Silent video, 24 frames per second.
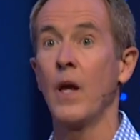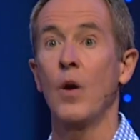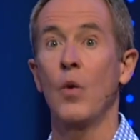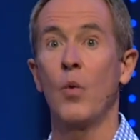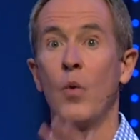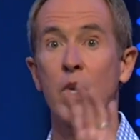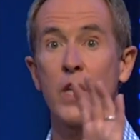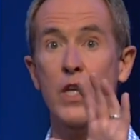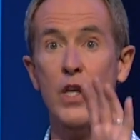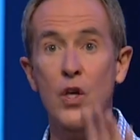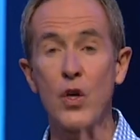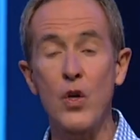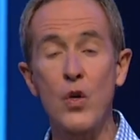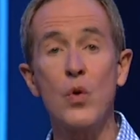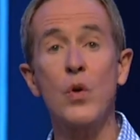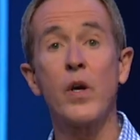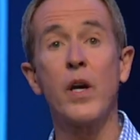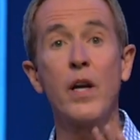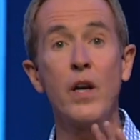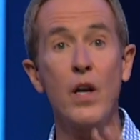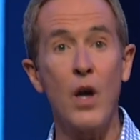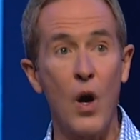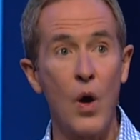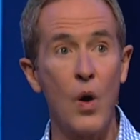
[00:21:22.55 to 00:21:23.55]
when you
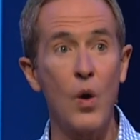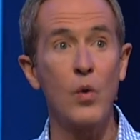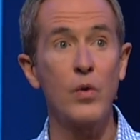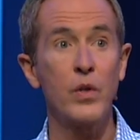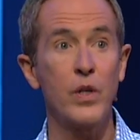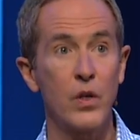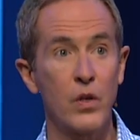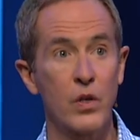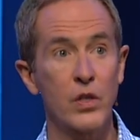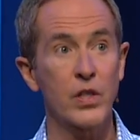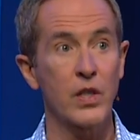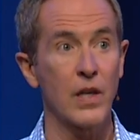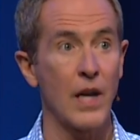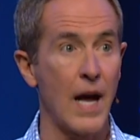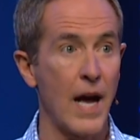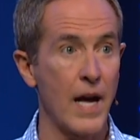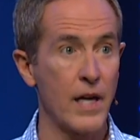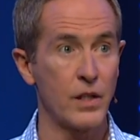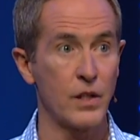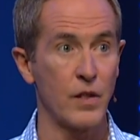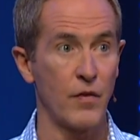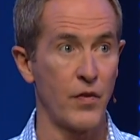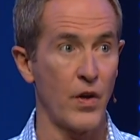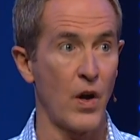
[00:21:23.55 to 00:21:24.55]
can own your
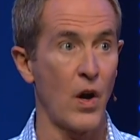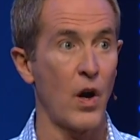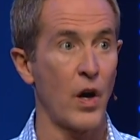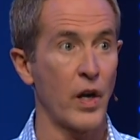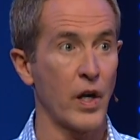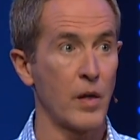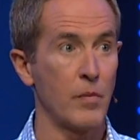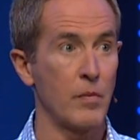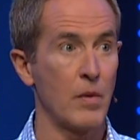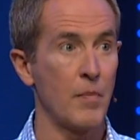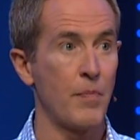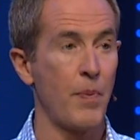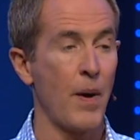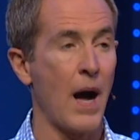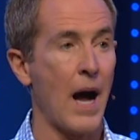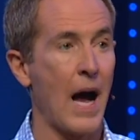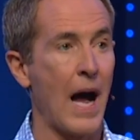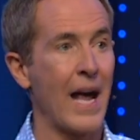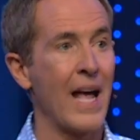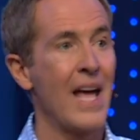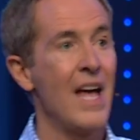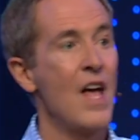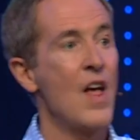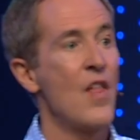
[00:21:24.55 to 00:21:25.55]
slice of the argument
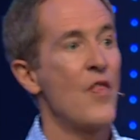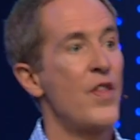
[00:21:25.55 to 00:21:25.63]
pie,